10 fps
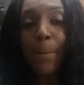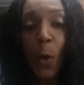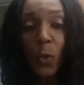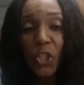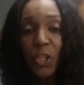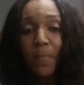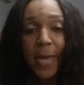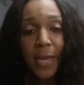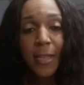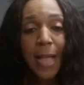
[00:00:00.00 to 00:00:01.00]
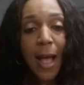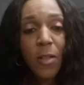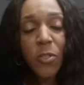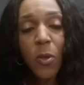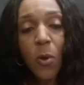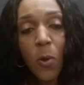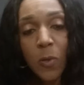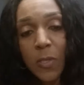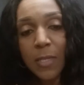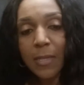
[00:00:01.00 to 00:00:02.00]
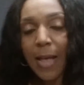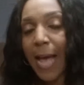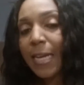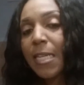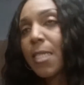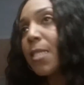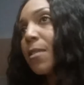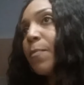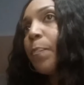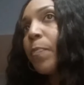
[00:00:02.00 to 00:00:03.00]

Most Jamaican households, at least